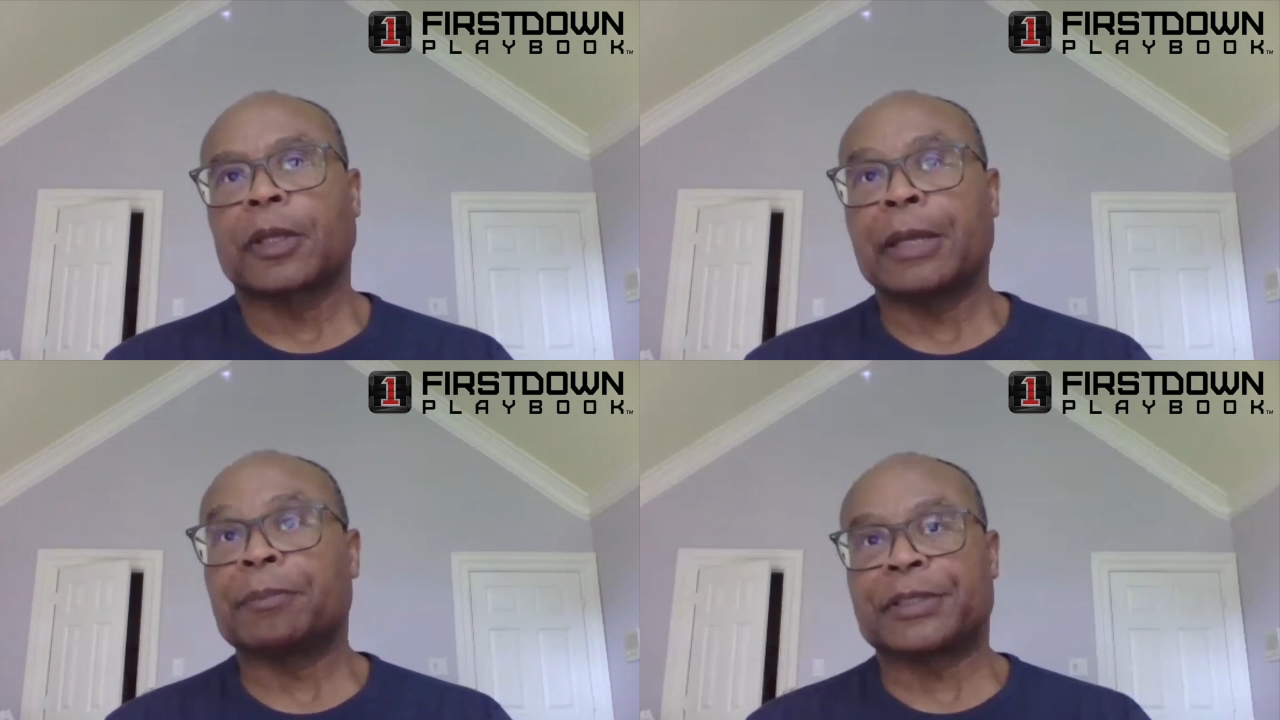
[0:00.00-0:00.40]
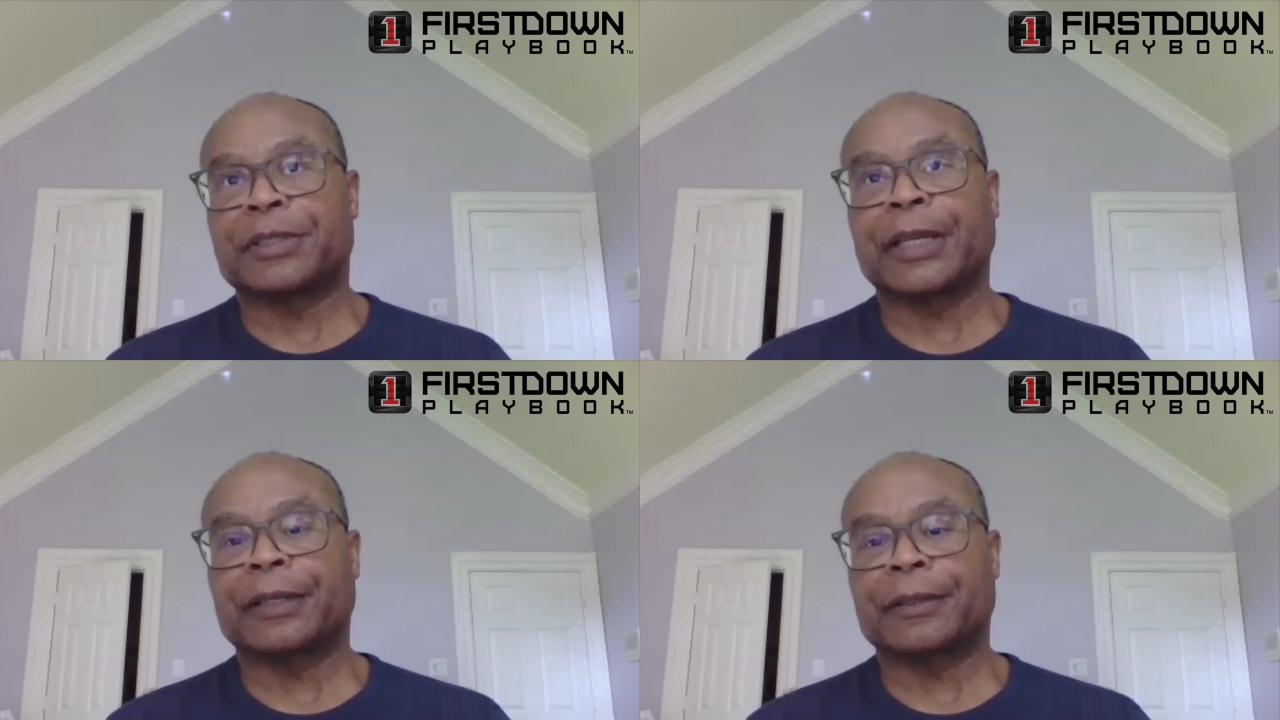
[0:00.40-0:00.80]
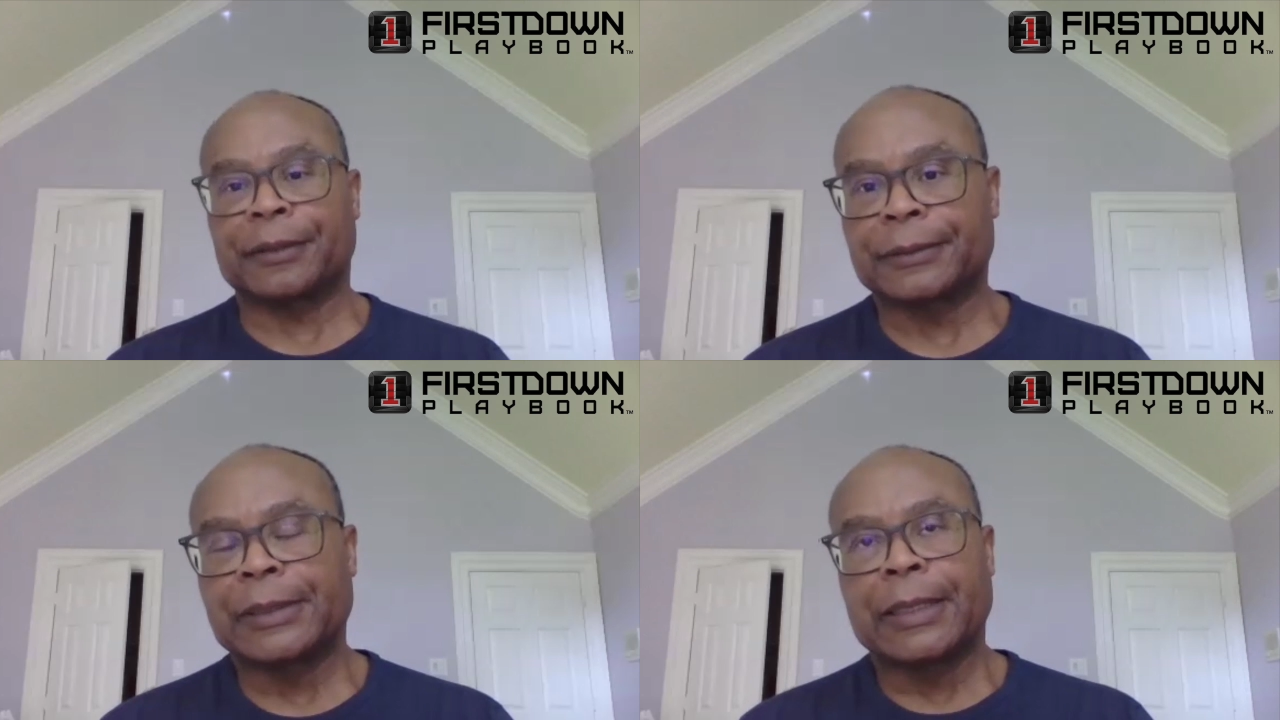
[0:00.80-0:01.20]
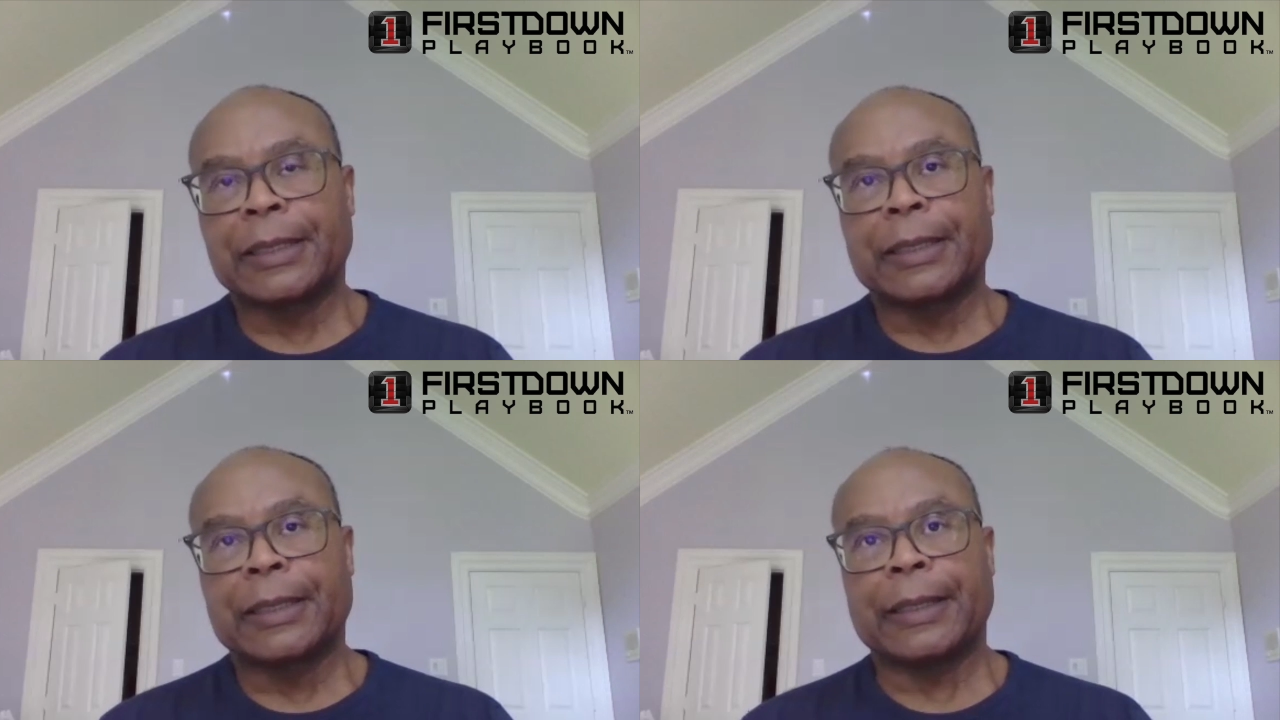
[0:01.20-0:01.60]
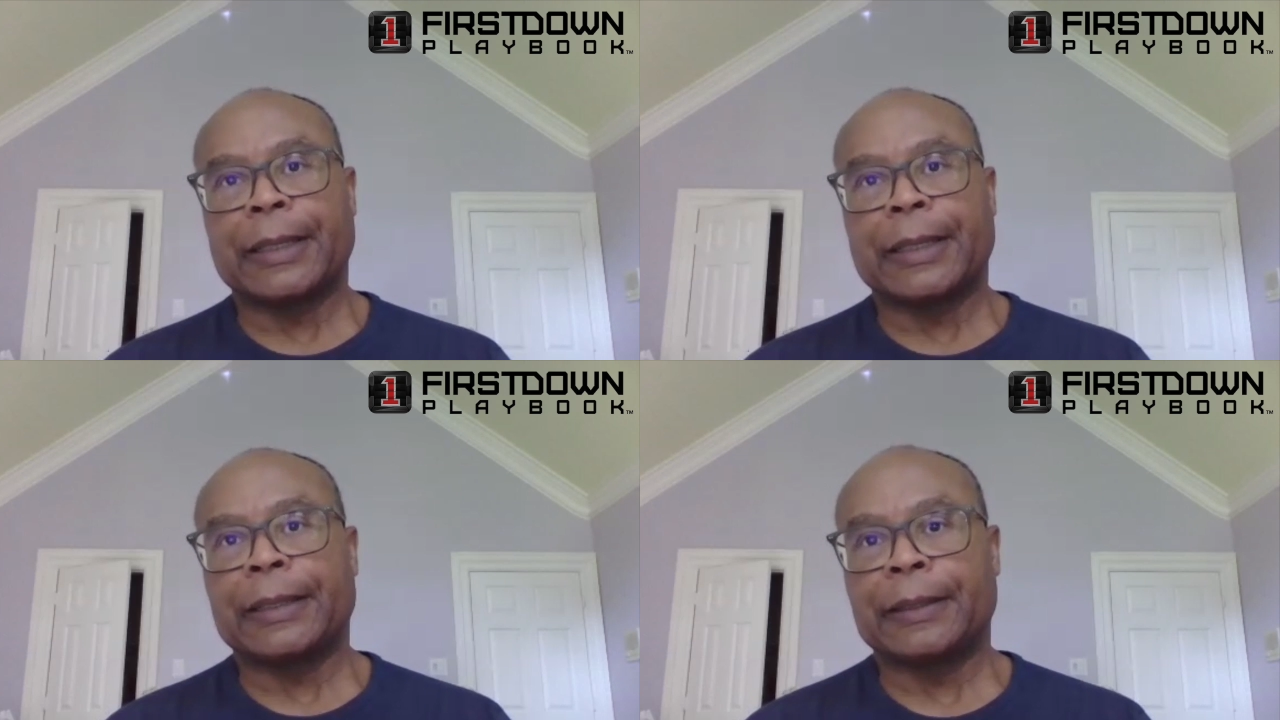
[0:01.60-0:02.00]
in particular,
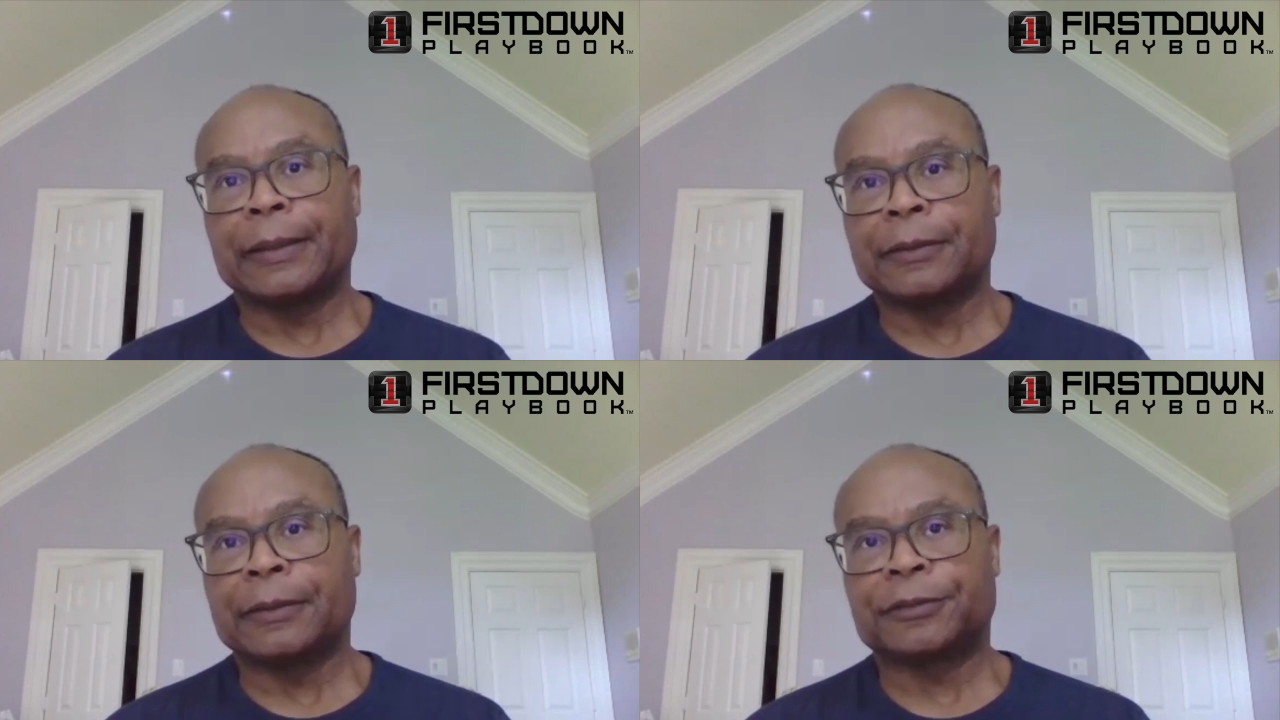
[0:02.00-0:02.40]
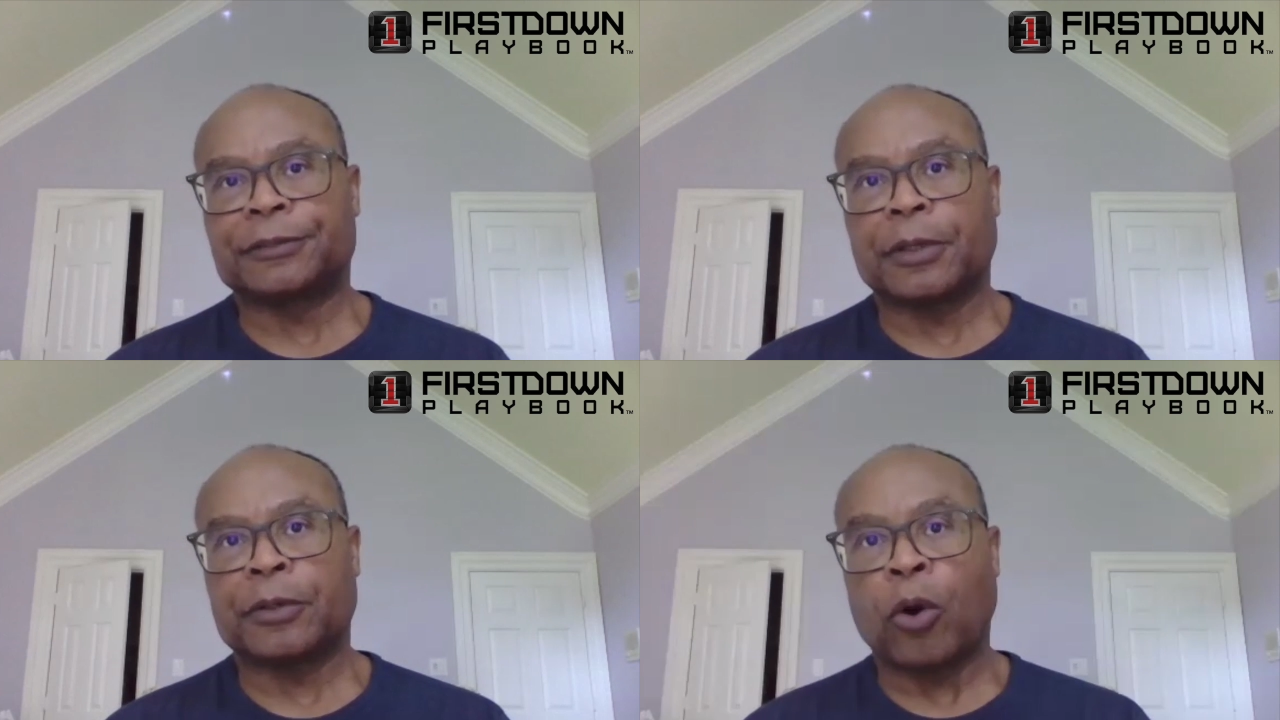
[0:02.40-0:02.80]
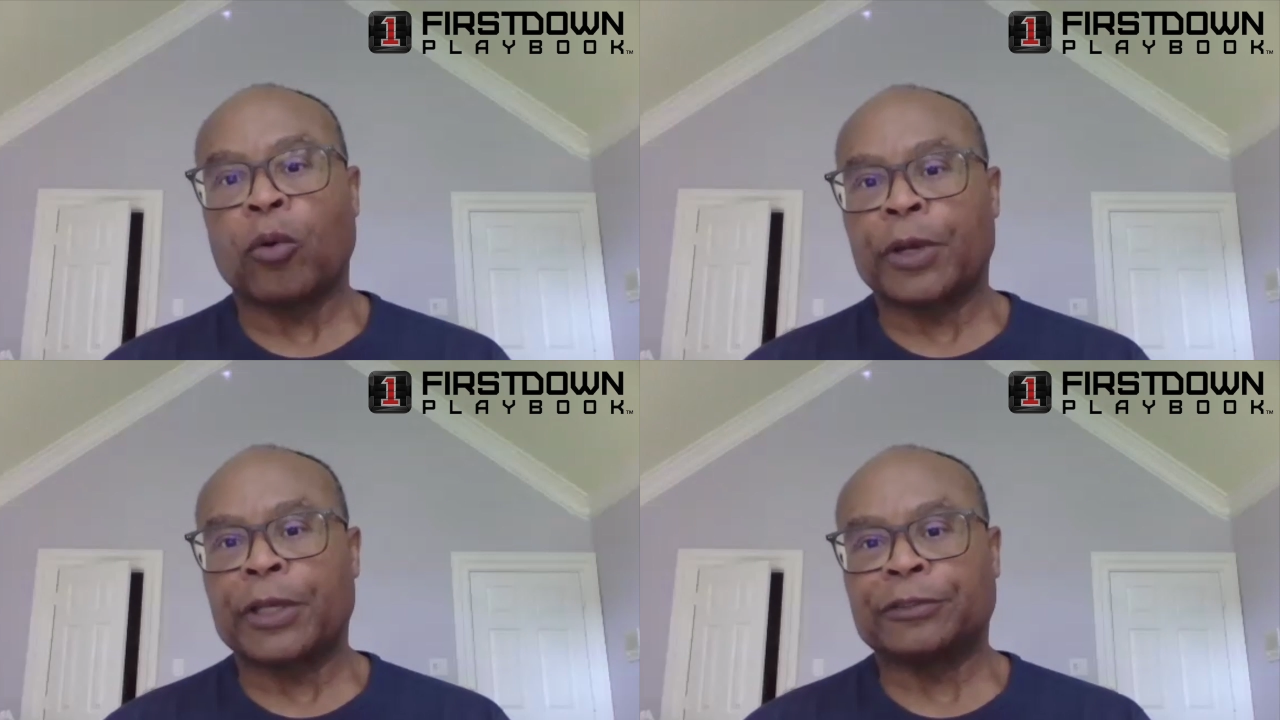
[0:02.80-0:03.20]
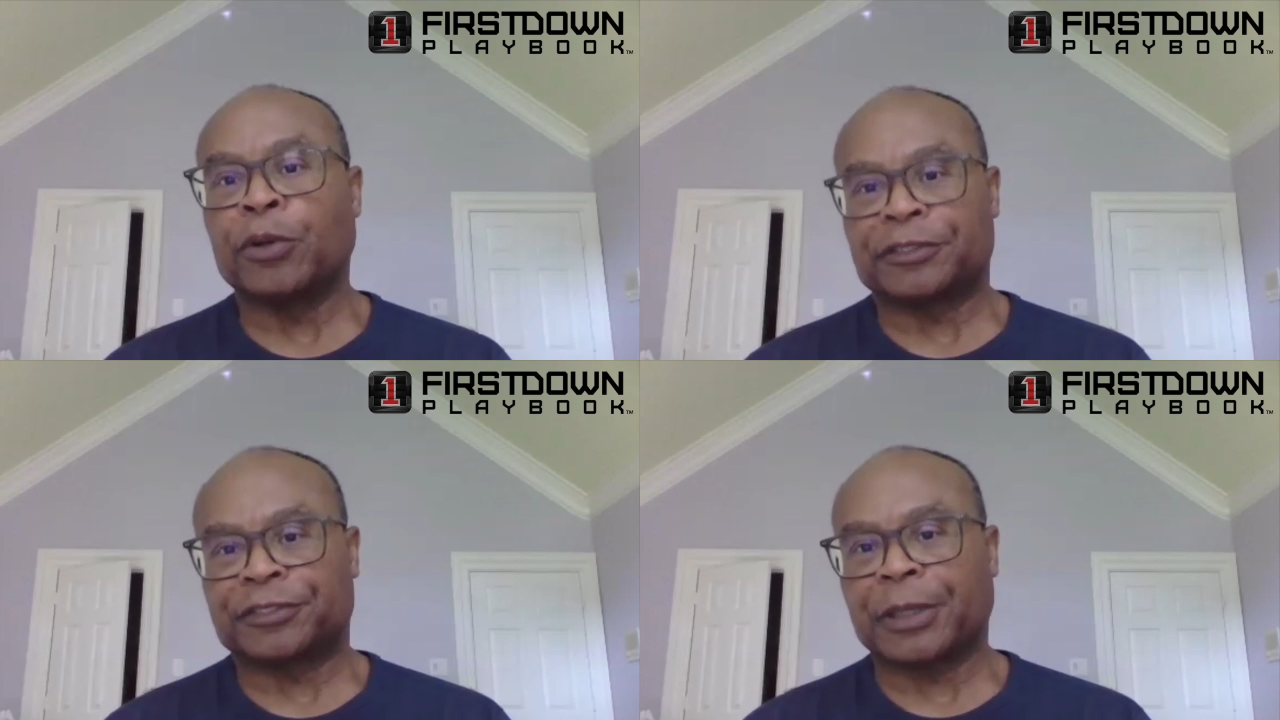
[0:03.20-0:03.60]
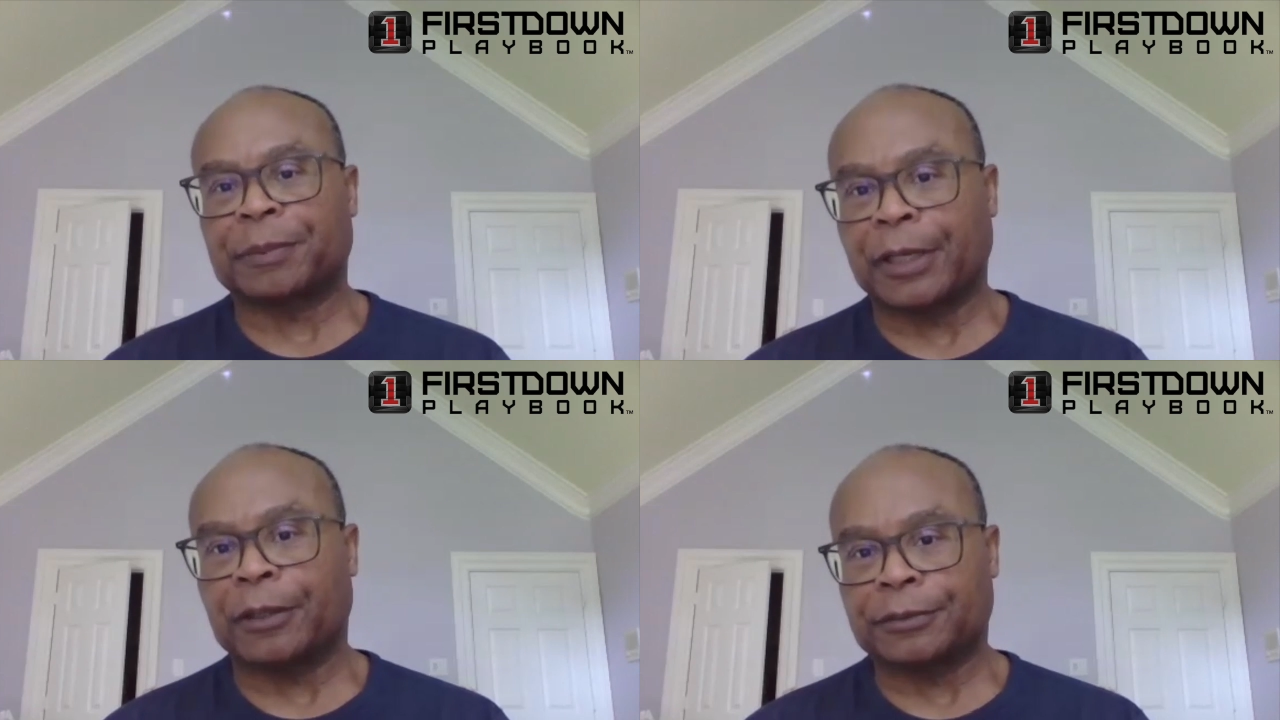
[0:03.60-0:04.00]
it is you're always doing
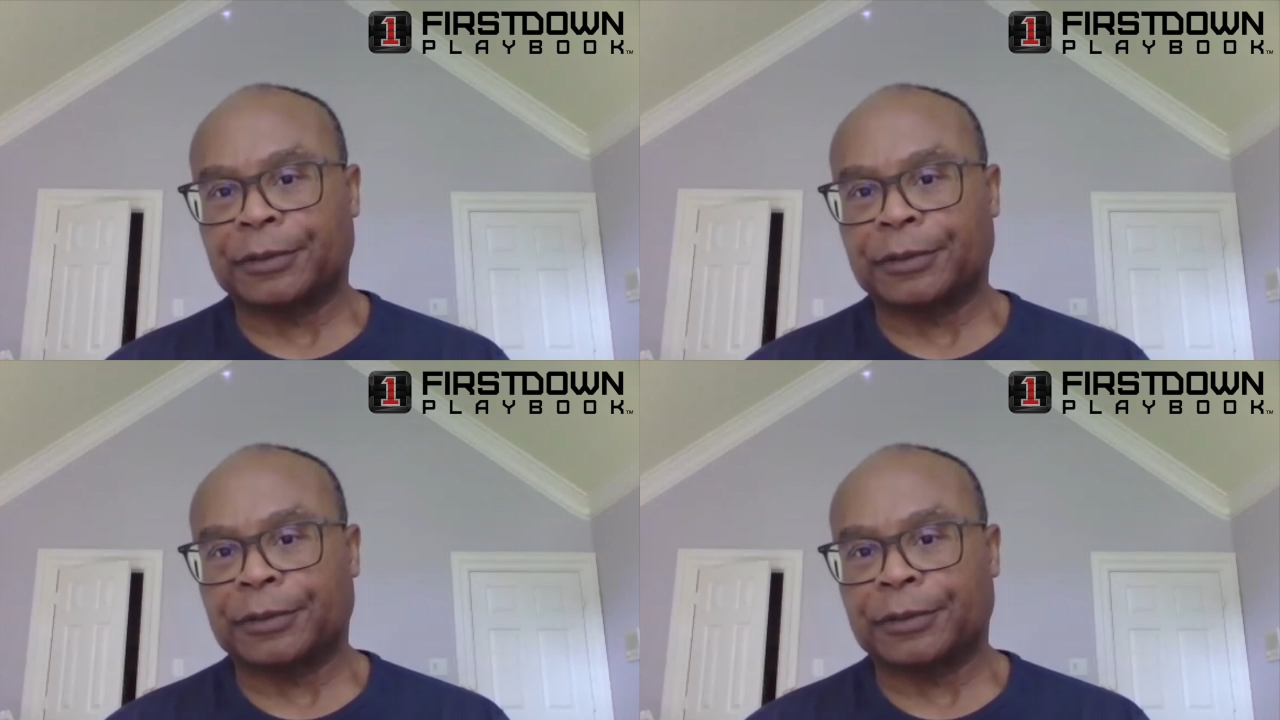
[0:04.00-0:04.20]
something else.